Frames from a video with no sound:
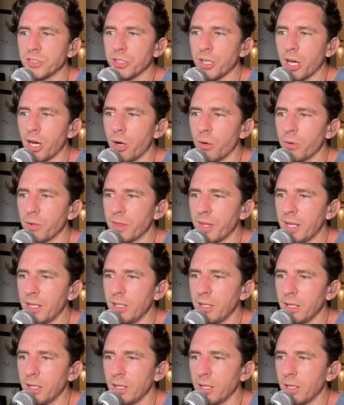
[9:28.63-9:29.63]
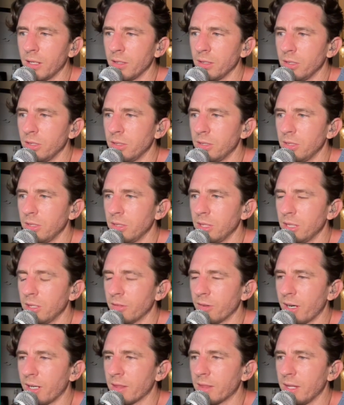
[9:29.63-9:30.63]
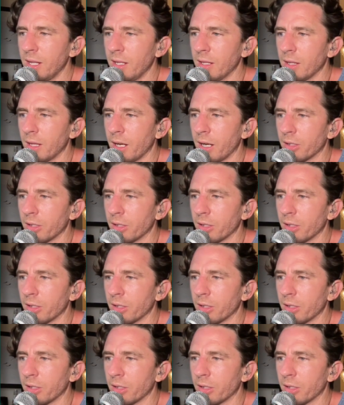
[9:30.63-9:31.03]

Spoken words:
go, then you did the right thing there,